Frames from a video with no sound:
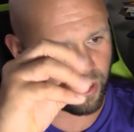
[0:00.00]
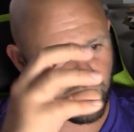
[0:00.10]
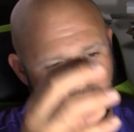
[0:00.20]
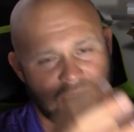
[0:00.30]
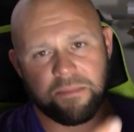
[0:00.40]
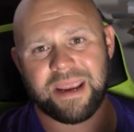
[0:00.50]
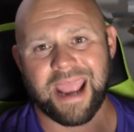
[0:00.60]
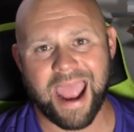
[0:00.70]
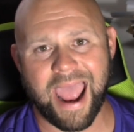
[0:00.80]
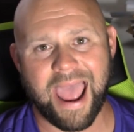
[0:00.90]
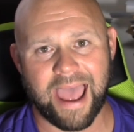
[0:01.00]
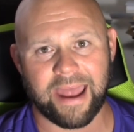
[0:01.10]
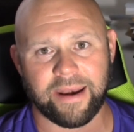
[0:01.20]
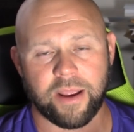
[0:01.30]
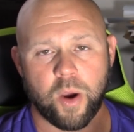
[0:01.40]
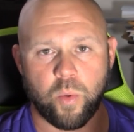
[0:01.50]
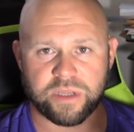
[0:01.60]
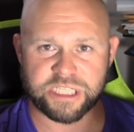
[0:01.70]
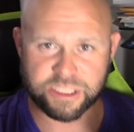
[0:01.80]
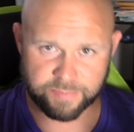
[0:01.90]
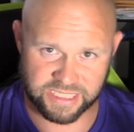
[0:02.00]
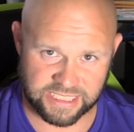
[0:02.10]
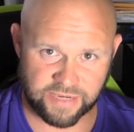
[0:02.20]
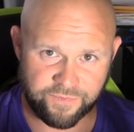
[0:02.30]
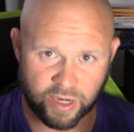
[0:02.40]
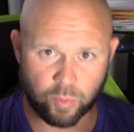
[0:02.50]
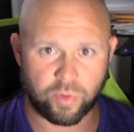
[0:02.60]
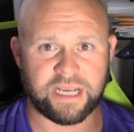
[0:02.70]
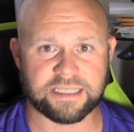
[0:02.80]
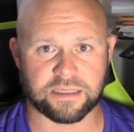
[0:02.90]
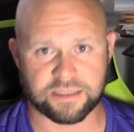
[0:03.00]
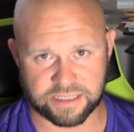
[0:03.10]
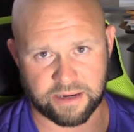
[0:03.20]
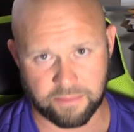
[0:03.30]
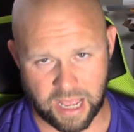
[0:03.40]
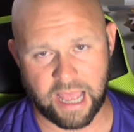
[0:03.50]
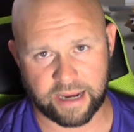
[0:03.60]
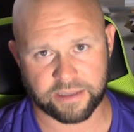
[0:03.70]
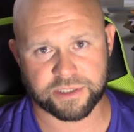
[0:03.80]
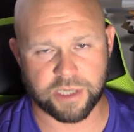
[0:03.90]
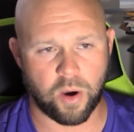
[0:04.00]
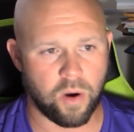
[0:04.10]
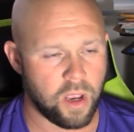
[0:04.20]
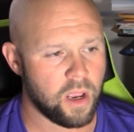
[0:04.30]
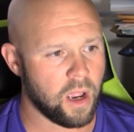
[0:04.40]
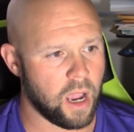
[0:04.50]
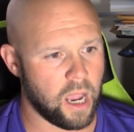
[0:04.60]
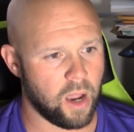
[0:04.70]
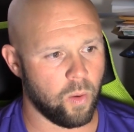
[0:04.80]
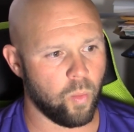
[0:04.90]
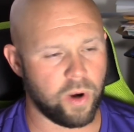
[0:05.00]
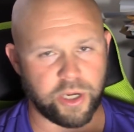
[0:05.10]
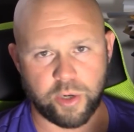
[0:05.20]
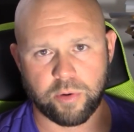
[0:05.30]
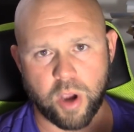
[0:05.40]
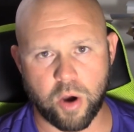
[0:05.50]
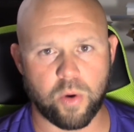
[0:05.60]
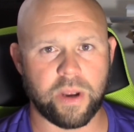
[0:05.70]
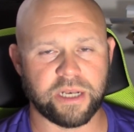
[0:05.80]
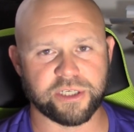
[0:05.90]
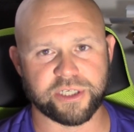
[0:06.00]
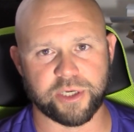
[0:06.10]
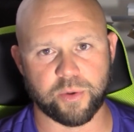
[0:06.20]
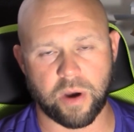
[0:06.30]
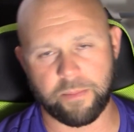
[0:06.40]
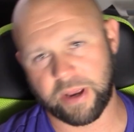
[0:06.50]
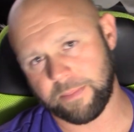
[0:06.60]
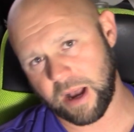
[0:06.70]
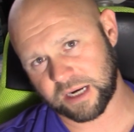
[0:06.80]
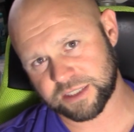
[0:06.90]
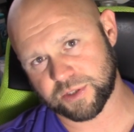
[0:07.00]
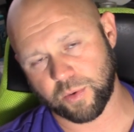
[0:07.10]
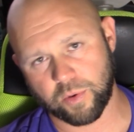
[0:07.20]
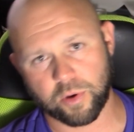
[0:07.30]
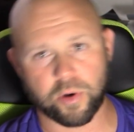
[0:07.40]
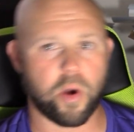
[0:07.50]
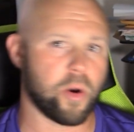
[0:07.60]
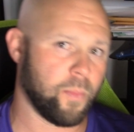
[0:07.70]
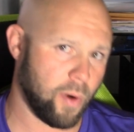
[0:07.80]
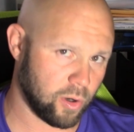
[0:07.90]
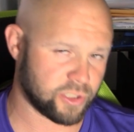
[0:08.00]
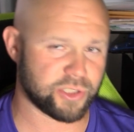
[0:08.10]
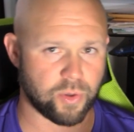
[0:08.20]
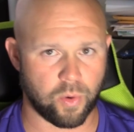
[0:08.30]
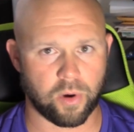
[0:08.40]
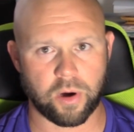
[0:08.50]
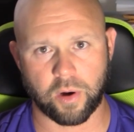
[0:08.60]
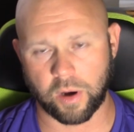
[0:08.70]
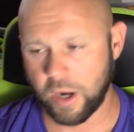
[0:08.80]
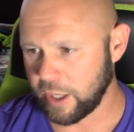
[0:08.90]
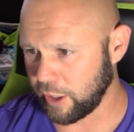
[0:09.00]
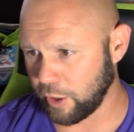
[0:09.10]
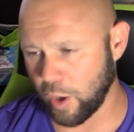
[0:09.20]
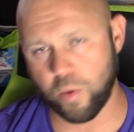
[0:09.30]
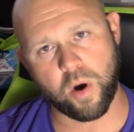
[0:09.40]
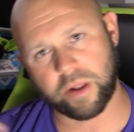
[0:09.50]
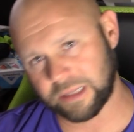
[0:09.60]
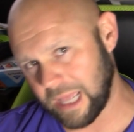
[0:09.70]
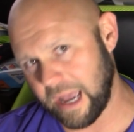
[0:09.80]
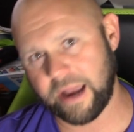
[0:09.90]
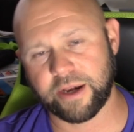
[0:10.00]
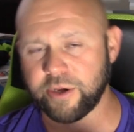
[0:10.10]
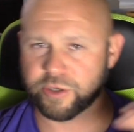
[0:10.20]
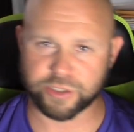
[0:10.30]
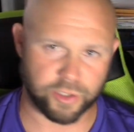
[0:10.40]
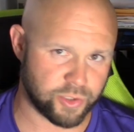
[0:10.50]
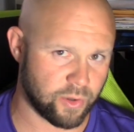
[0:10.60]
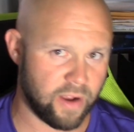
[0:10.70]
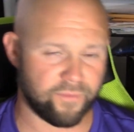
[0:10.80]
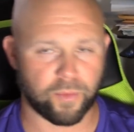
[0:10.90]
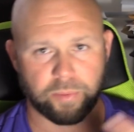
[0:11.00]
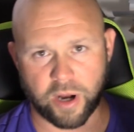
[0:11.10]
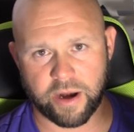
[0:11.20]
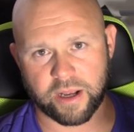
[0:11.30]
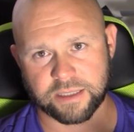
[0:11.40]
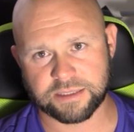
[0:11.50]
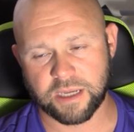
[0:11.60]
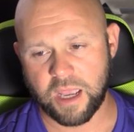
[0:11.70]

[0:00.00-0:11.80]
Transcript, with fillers: can be had with specific reasons in mind. So when you go into a big box store, an auto parts store, or you go online and you're searching around for products,